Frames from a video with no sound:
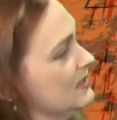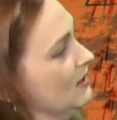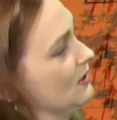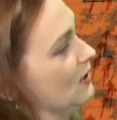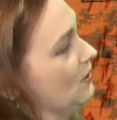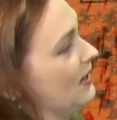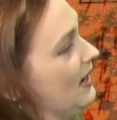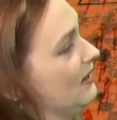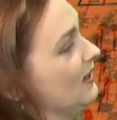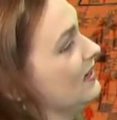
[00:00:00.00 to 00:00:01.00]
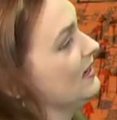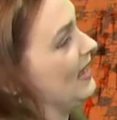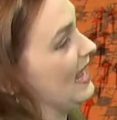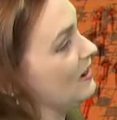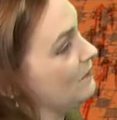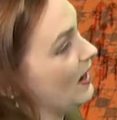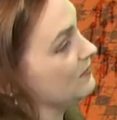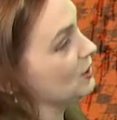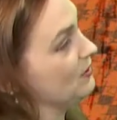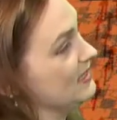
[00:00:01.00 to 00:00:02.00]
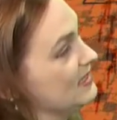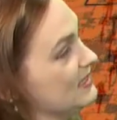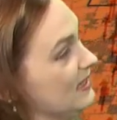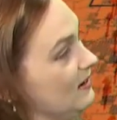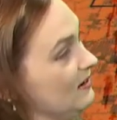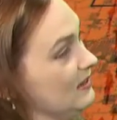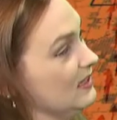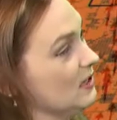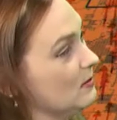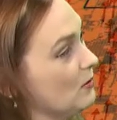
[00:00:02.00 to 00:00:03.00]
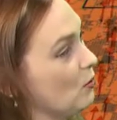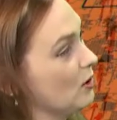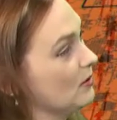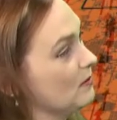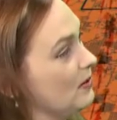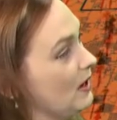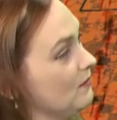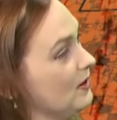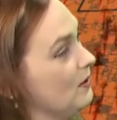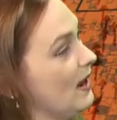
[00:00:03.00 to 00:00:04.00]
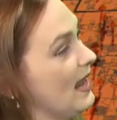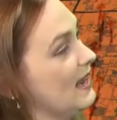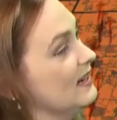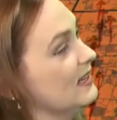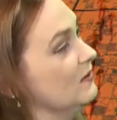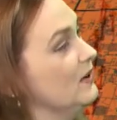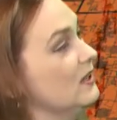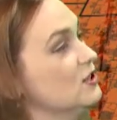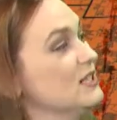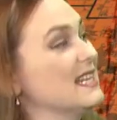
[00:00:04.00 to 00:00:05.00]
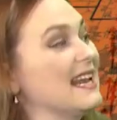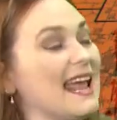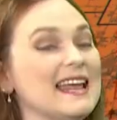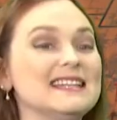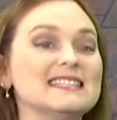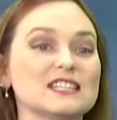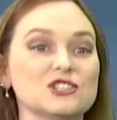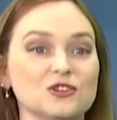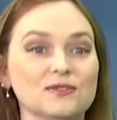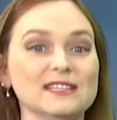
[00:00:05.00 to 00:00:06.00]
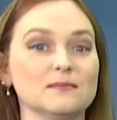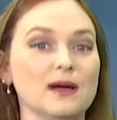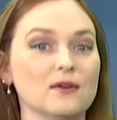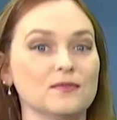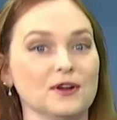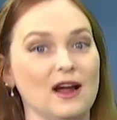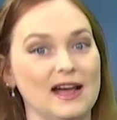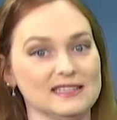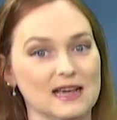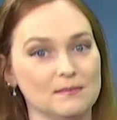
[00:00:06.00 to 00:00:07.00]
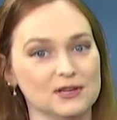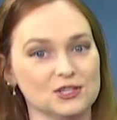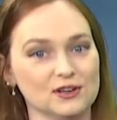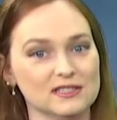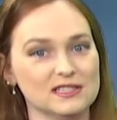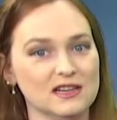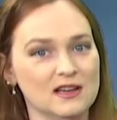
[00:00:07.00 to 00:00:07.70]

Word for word: Down in Ocala, 85 degrees still, a little bit warmer in Belleview, and in the villages at 86 degrees about for your high temperatures.